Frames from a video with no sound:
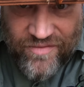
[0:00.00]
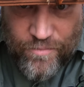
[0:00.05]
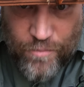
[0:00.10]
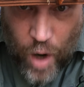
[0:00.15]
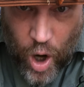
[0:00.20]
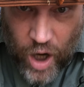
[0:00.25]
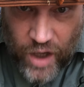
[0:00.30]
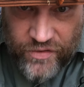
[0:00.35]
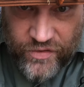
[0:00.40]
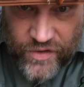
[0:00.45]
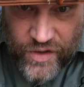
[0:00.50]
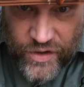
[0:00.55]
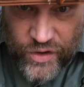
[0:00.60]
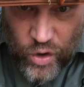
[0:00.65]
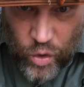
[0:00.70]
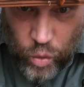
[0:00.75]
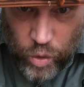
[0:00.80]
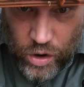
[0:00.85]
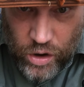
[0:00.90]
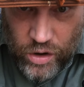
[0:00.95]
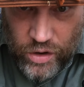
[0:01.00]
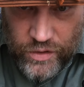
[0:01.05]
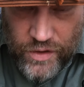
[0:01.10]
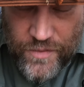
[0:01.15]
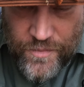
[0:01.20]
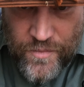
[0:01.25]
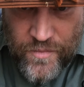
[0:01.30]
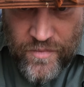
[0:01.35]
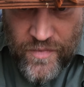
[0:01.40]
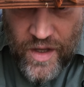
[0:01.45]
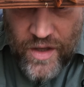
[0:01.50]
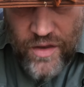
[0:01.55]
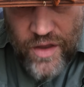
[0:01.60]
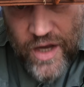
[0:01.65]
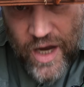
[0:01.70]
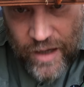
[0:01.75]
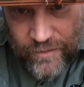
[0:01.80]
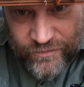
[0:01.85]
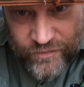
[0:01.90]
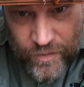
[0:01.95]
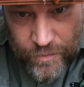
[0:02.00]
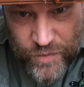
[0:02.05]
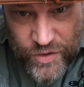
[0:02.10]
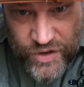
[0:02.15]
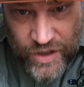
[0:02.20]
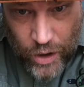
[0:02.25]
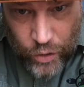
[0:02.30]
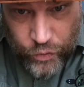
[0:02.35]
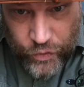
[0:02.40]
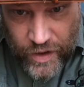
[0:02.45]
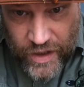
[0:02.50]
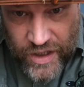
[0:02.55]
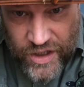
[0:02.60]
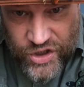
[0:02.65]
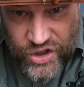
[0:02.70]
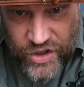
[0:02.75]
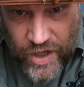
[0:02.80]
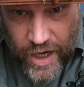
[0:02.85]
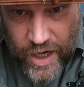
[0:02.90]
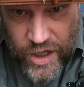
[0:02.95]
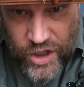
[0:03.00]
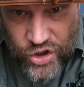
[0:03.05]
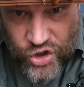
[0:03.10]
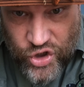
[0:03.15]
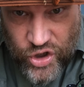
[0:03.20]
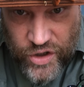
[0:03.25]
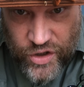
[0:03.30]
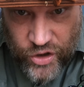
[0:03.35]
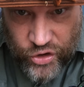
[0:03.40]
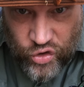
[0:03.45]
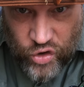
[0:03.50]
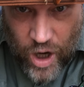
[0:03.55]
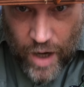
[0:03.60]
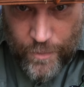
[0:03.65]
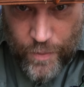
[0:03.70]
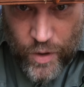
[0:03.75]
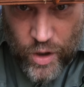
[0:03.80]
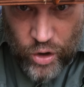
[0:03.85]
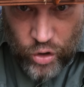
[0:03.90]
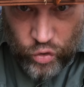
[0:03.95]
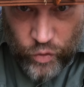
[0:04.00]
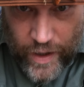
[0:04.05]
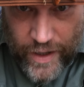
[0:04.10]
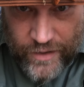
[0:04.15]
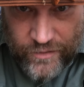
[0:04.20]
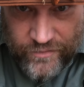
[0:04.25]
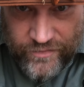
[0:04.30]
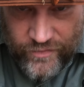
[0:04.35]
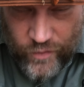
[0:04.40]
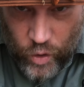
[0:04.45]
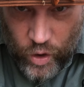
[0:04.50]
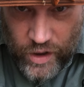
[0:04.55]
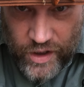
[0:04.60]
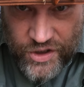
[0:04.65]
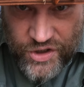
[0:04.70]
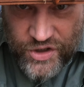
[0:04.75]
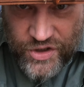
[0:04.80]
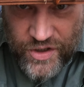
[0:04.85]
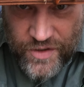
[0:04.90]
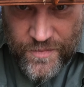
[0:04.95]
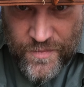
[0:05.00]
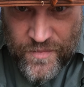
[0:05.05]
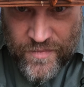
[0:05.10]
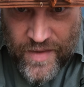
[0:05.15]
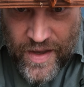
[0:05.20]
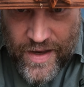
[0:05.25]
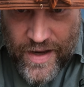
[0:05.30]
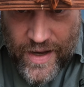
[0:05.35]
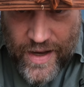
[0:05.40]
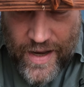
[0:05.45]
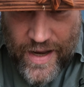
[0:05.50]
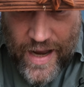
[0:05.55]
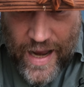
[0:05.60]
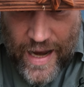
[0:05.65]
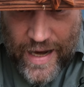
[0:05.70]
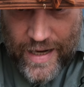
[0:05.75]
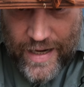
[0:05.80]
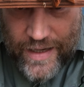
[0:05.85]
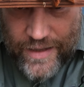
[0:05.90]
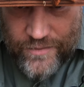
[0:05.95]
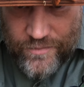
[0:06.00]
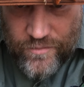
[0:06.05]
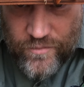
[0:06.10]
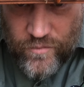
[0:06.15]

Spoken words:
moth in the world. They come from Southeast Asia in the tropical rainforest. And